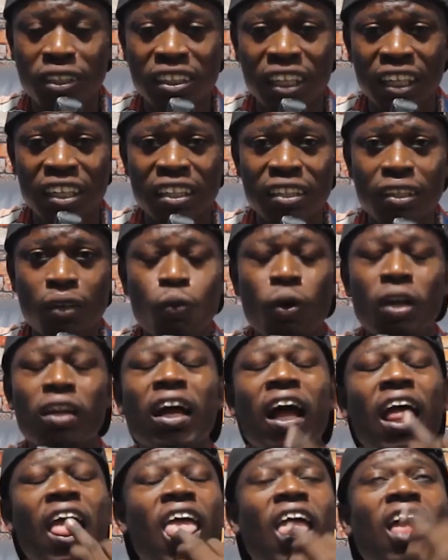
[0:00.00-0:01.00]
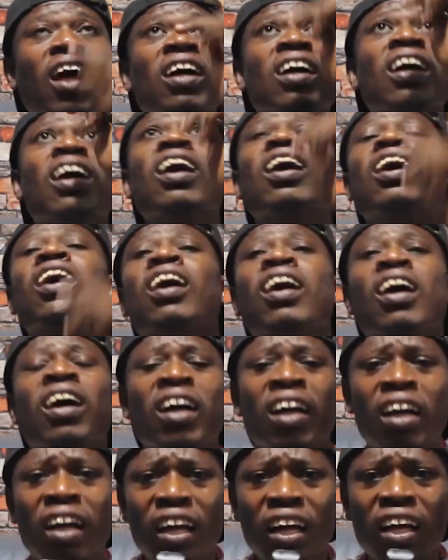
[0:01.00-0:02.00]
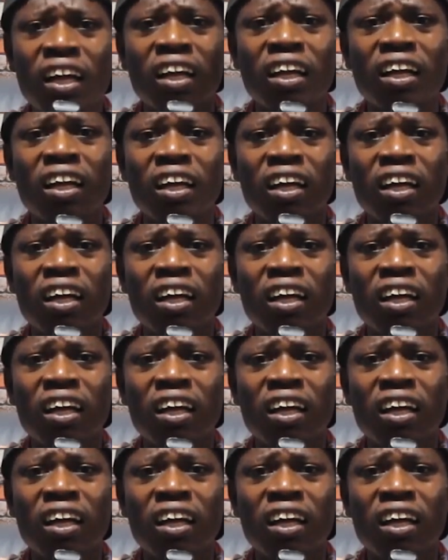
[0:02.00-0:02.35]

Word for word: Charlie. Wallah, hey,